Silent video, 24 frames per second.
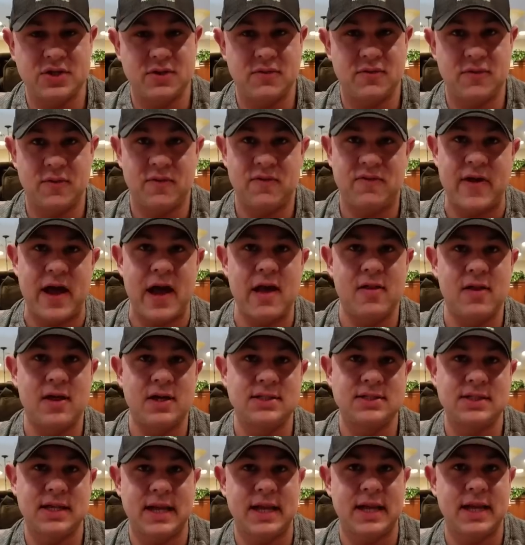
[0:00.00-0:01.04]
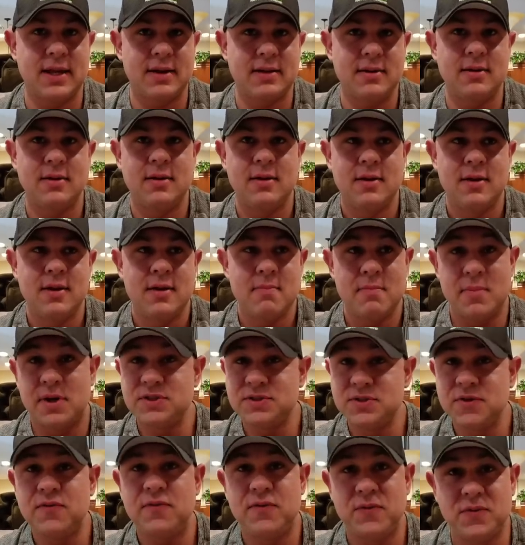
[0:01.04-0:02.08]
for fat loss and
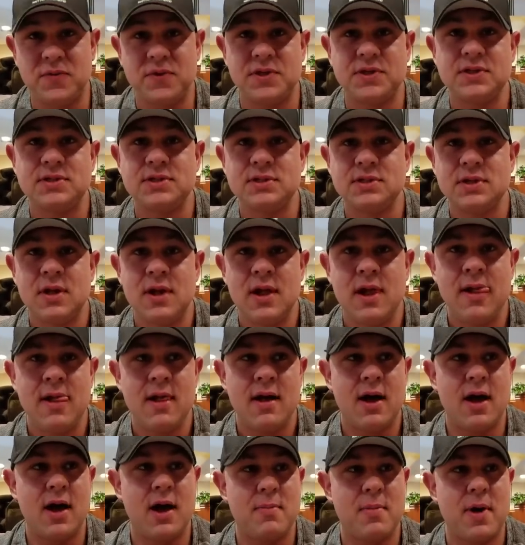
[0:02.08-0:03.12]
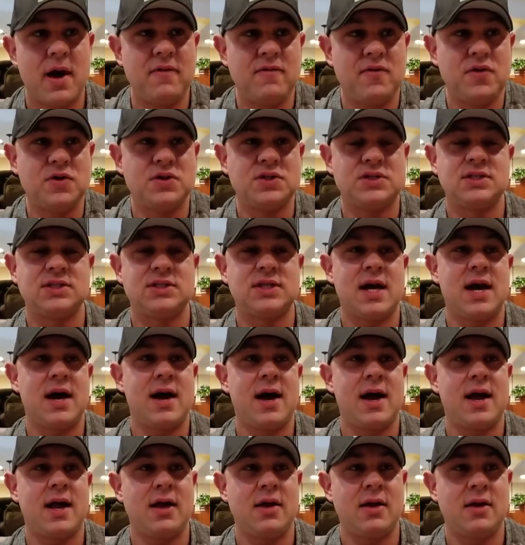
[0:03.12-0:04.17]
muscle fullness. Nice. Um, I've used as
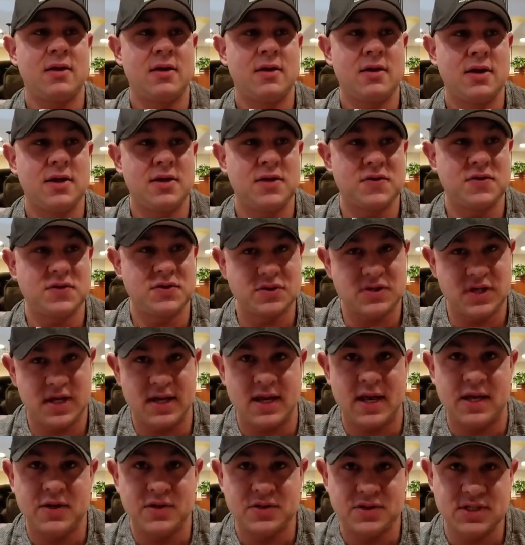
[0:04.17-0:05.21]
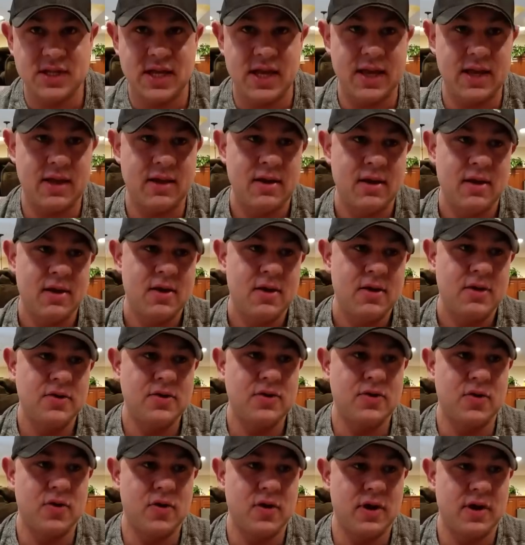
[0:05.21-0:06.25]
high as ten I Us a day really?
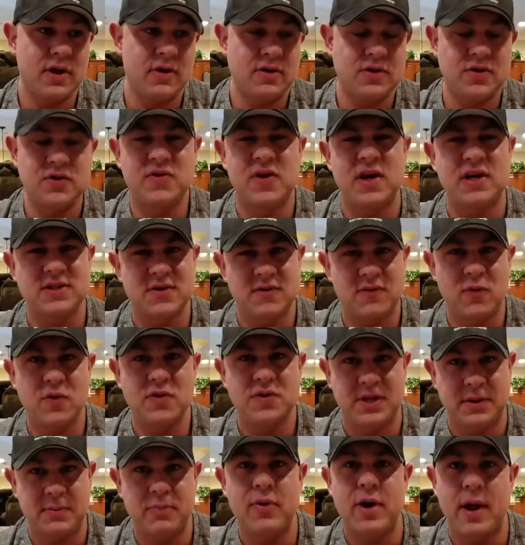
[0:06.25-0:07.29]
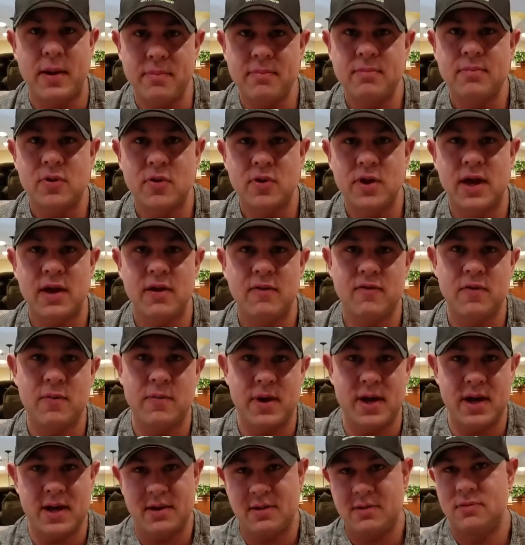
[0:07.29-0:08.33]
during two thousand fourteen prep, okay, wow. for
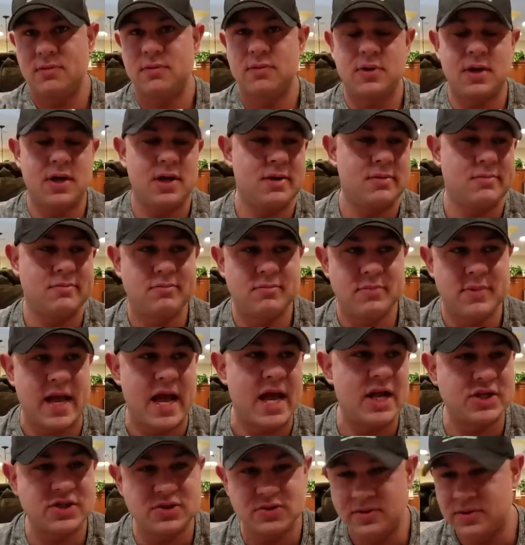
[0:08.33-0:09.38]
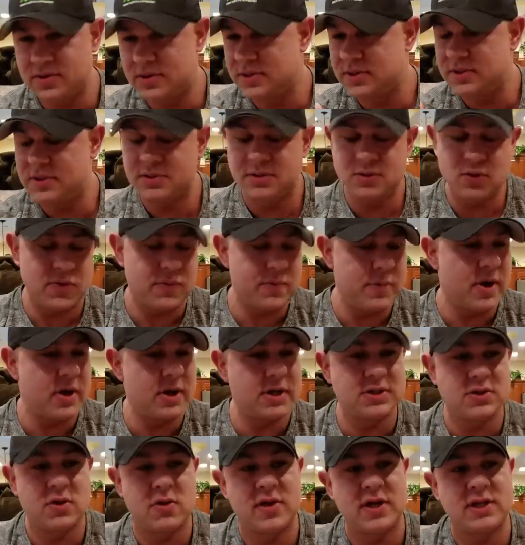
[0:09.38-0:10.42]
my um, nationals, North
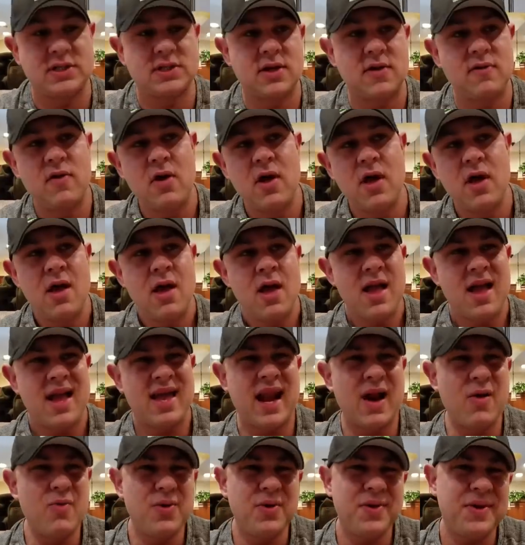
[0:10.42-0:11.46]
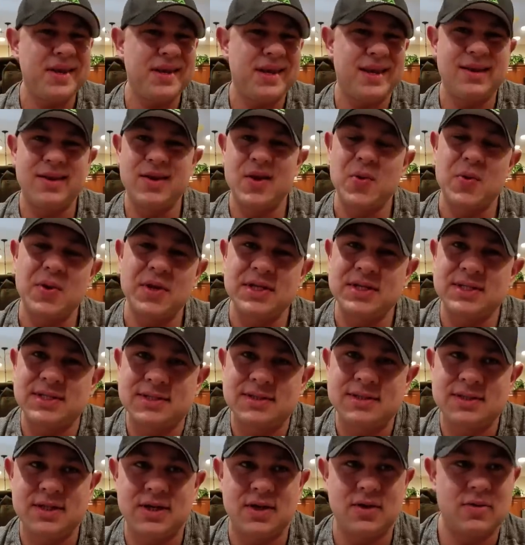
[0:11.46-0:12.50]
Americans, all that stuff. And I really didn't notice,
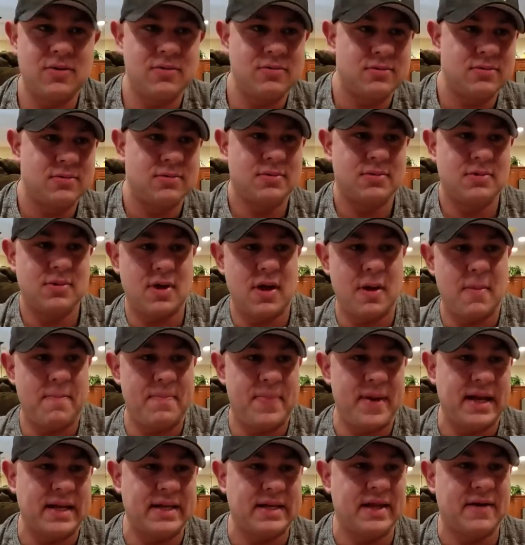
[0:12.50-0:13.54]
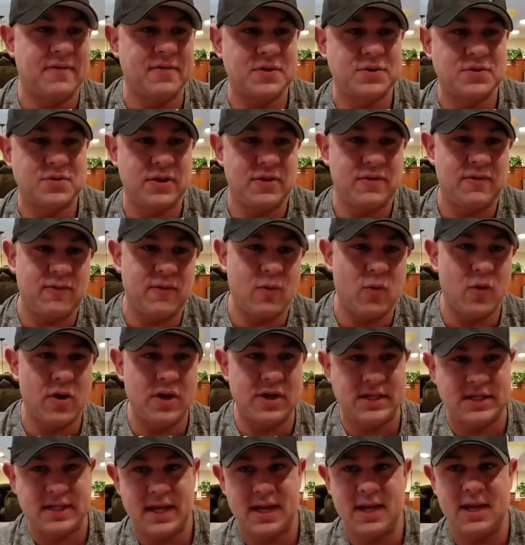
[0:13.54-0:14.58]
you know, a big difference between four
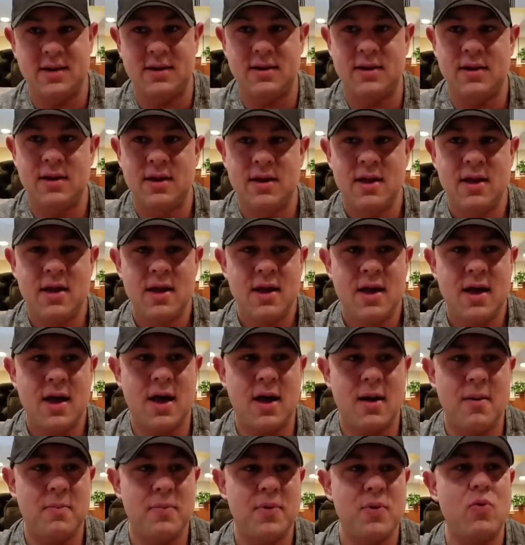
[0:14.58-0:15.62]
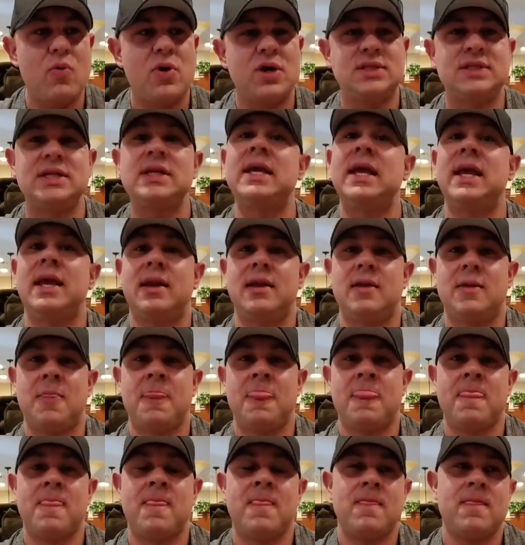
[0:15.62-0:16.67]
and ten. Um, but once again,
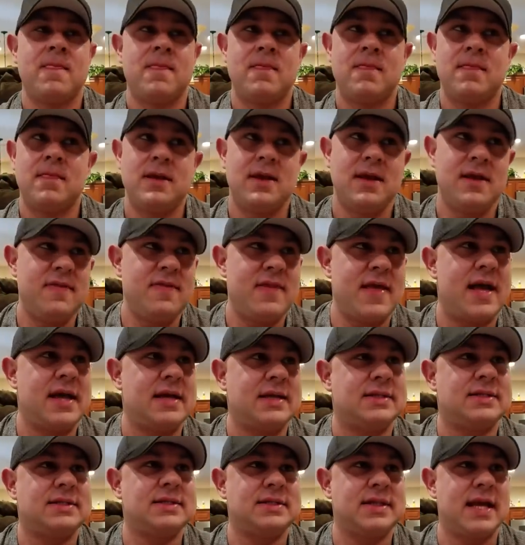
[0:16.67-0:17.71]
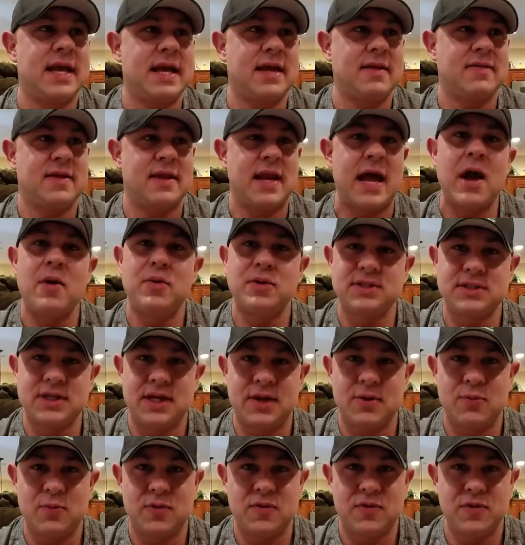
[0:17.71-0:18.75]
in that state that I was
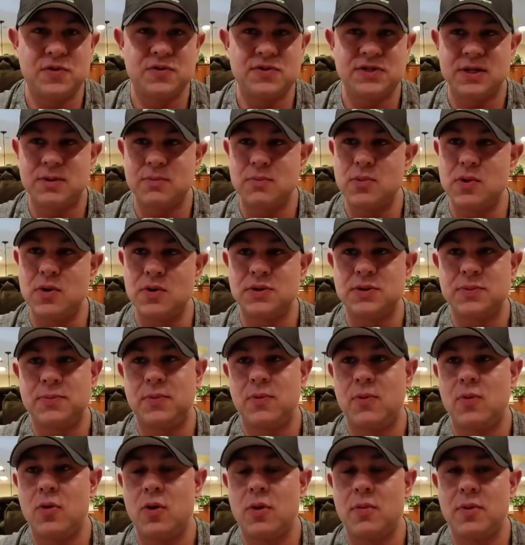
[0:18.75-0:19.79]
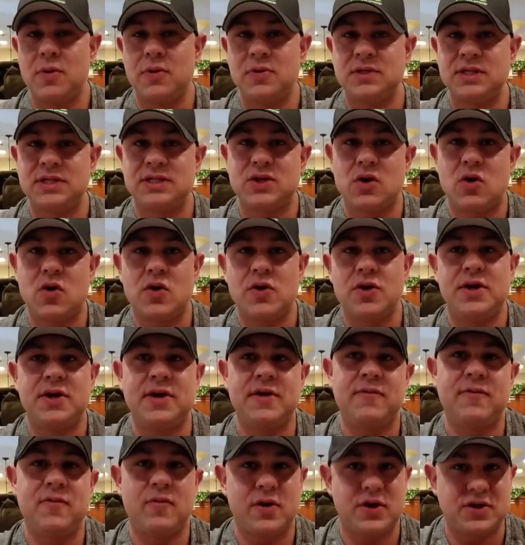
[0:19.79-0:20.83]
in with using multiple hormones, it's hard to
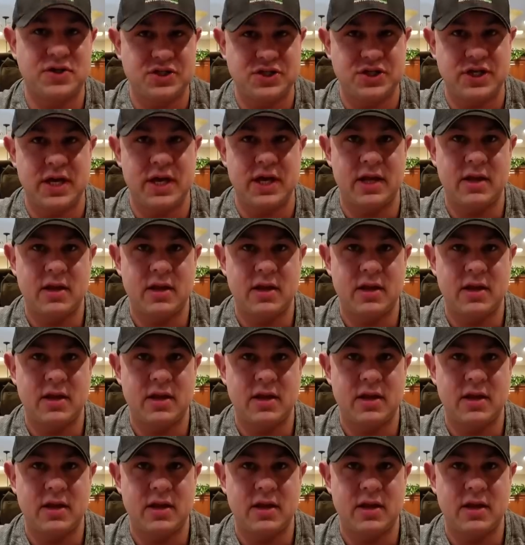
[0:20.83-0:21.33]
differentiate.